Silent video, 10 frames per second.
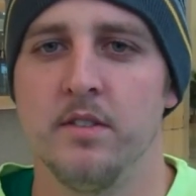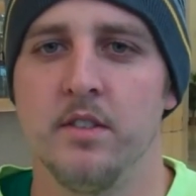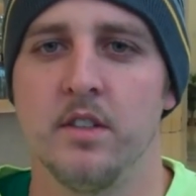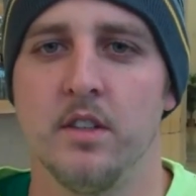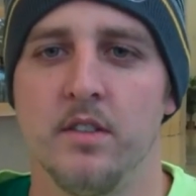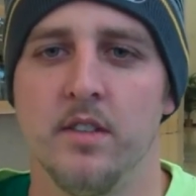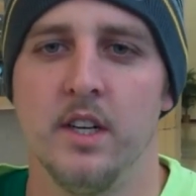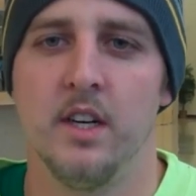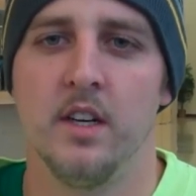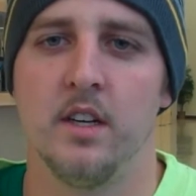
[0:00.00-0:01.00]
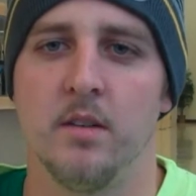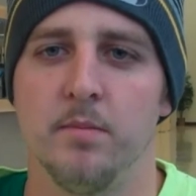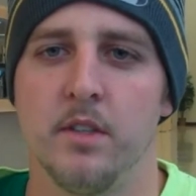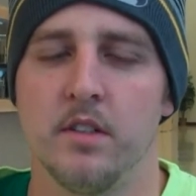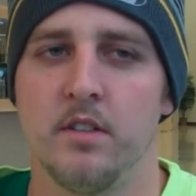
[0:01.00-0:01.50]
So um,
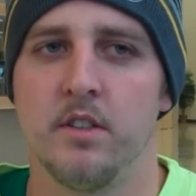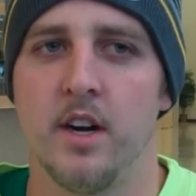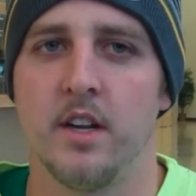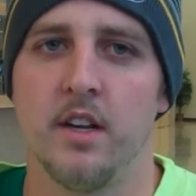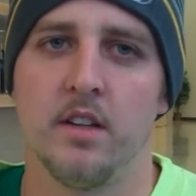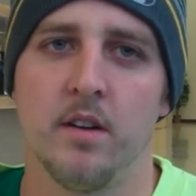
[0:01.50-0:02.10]
to try to get